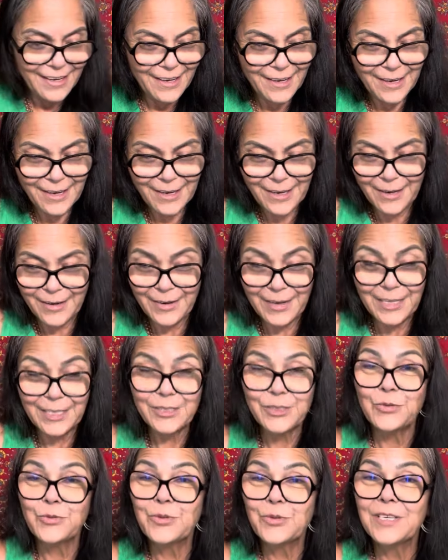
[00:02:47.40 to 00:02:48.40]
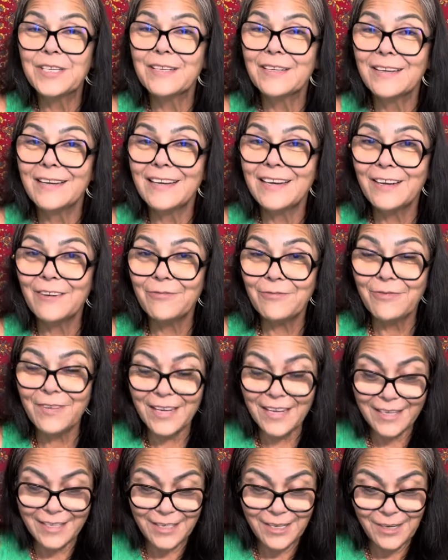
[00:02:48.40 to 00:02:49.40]
All right, so we can
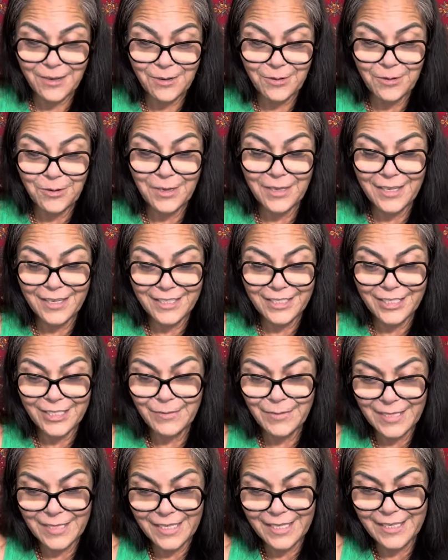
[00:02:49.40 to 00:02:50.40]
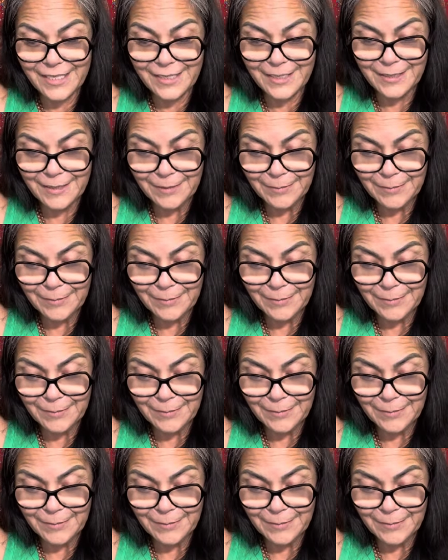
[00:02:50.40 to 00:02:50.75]
clarify now, okay, Gemini?